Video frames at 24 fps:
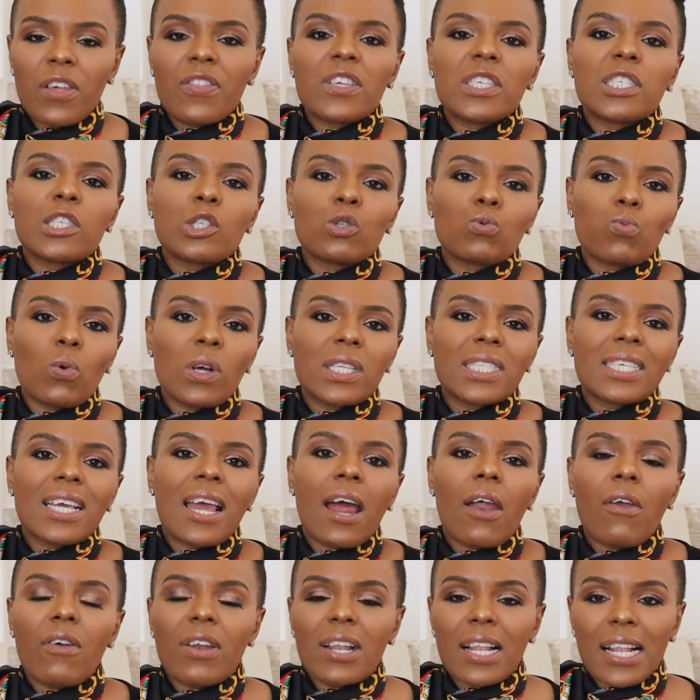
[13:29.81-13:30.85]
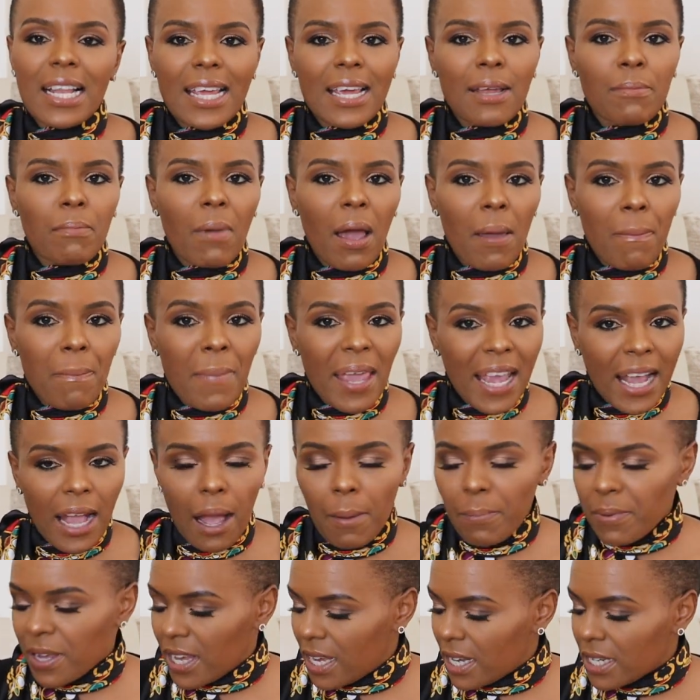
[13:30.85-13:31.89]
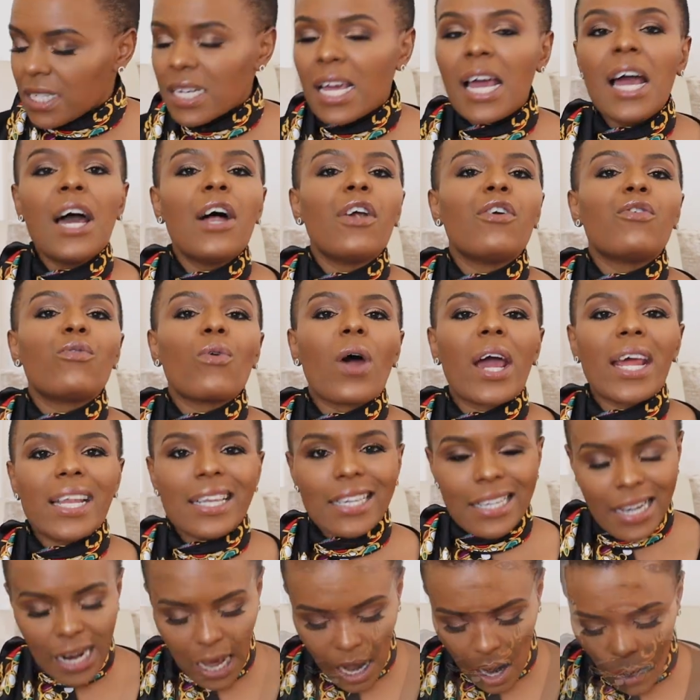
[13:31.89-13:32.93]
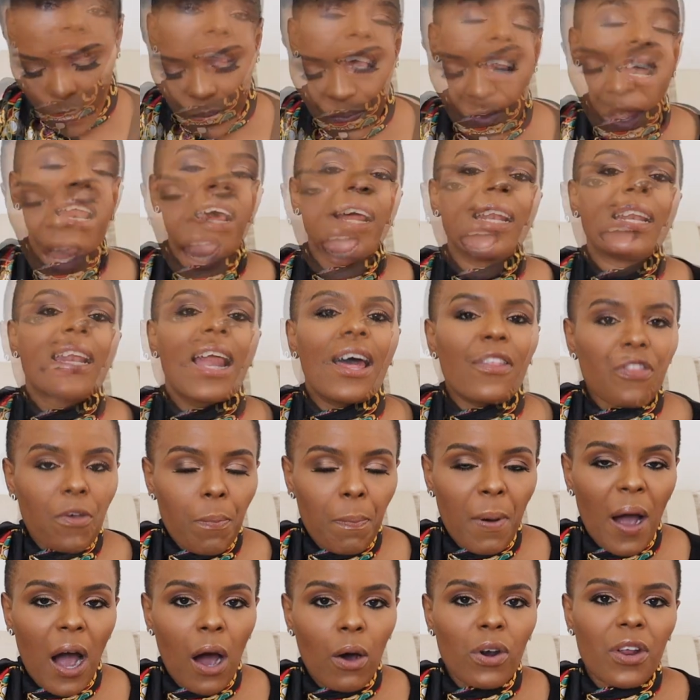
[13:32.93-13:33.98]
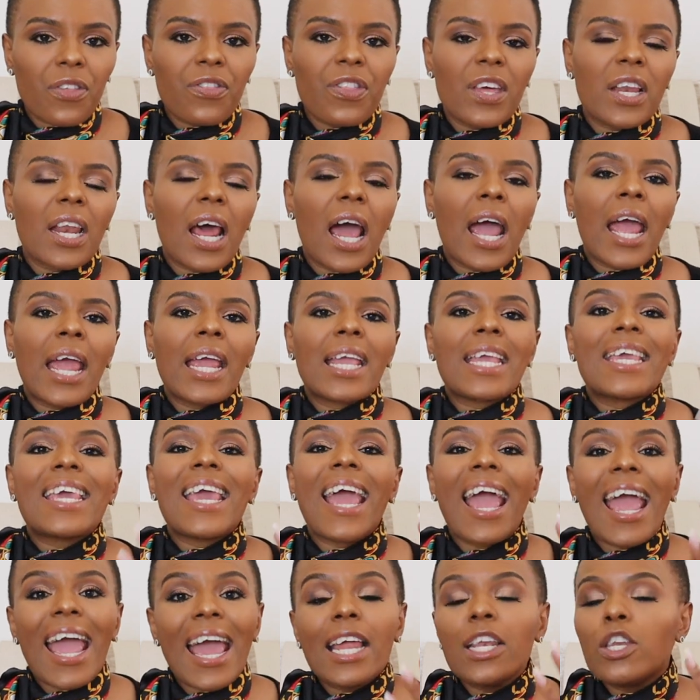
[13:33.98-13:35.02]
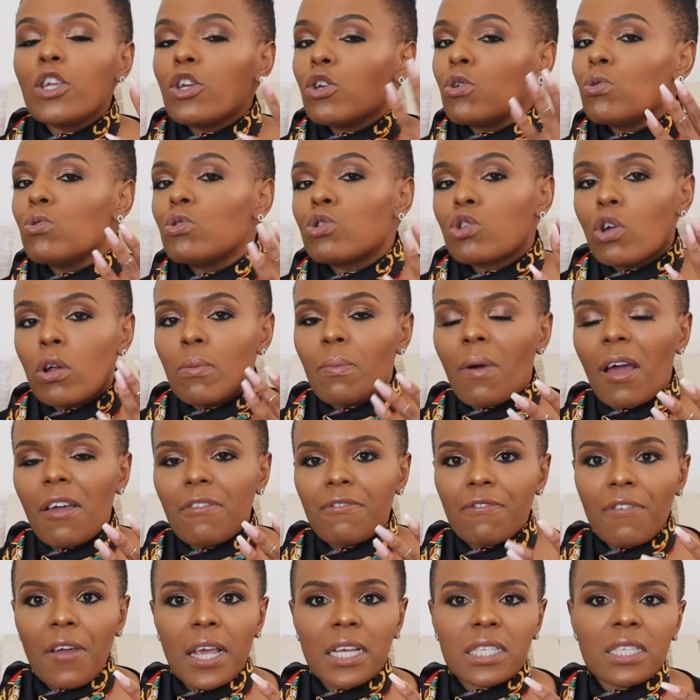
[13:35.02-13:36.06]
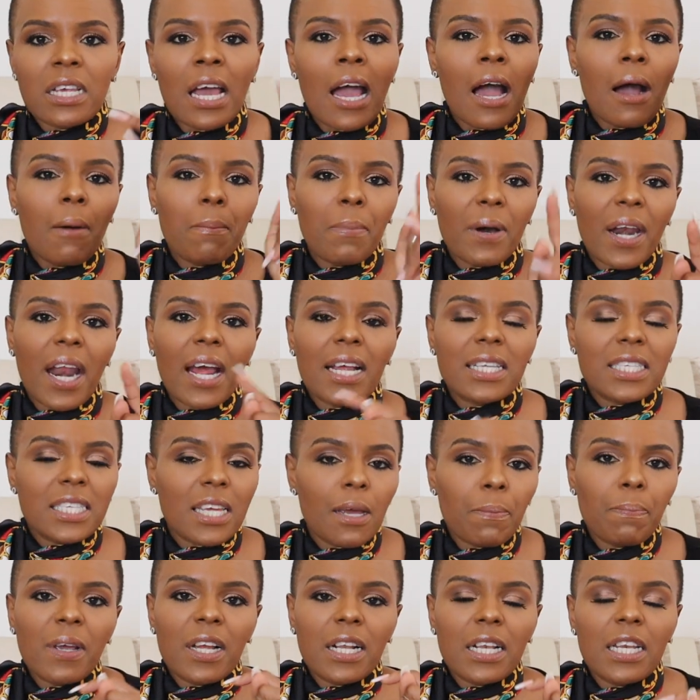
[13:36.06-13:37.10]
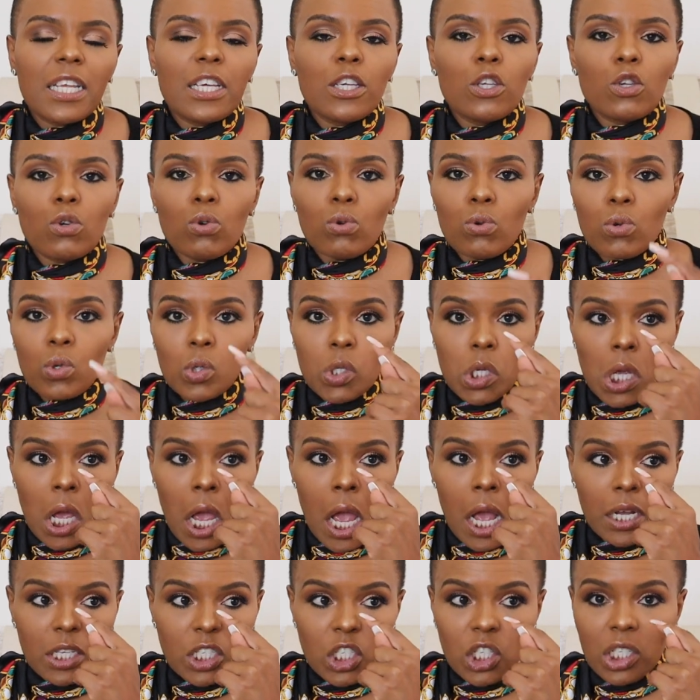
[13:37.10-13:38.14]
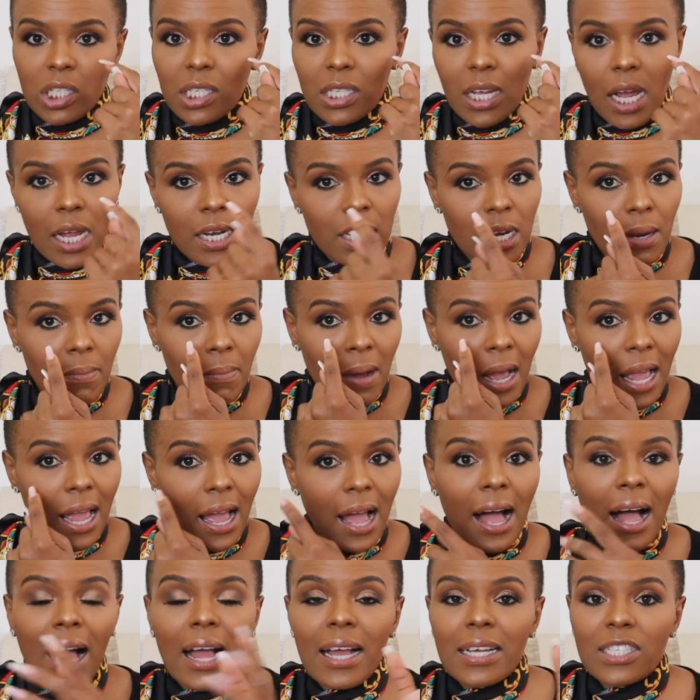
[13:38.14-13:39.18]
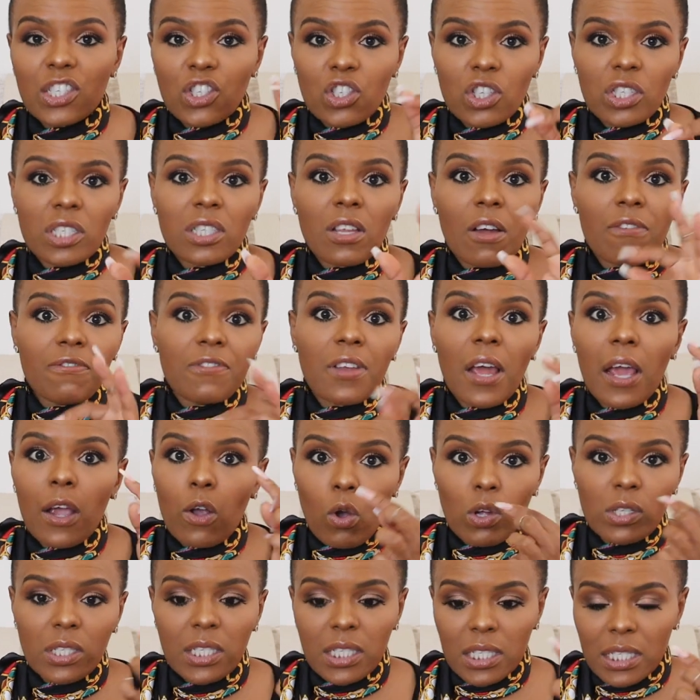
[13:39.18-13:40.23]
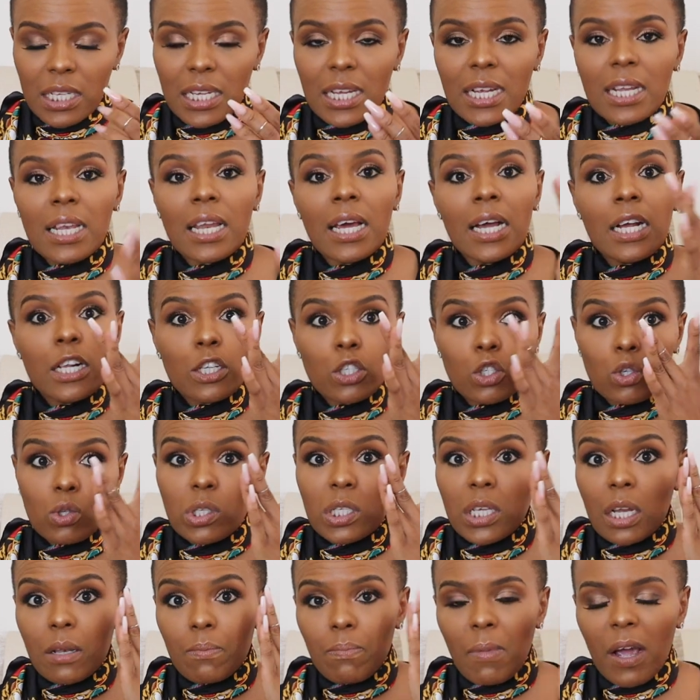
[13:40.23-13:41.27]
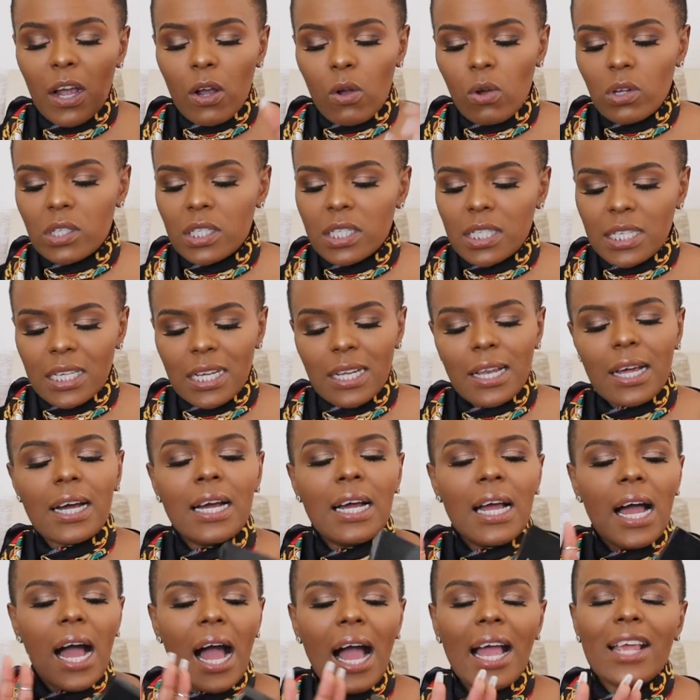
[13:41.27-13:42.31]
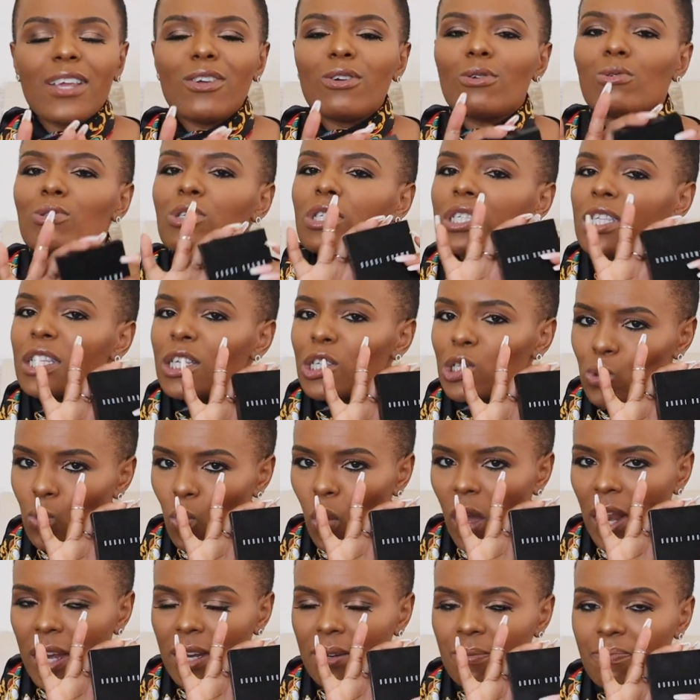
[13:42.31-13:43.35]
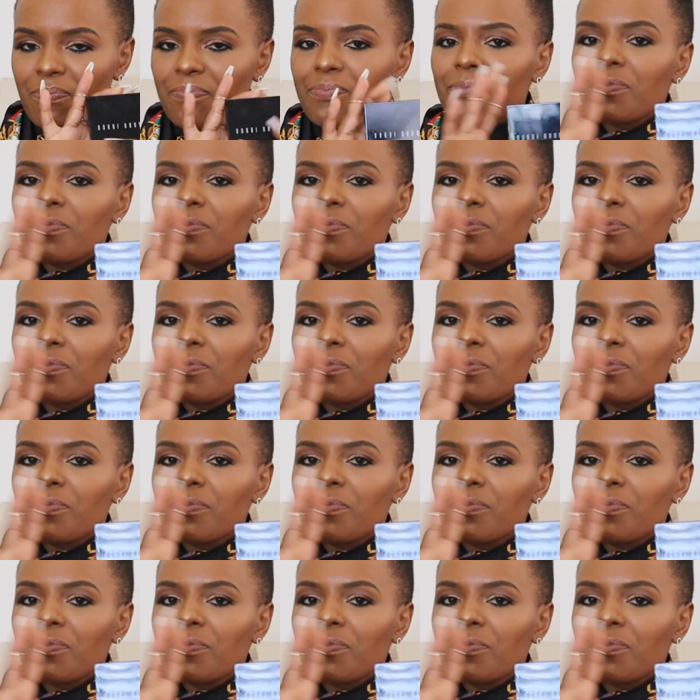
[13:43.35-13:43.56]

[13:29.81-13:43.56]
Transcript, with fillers: This is what's currently in my makeup kit right now. And then another powder that I can use on my face, but I typically use just under my eyes, just after I conceal, to set my concealer. I use this one.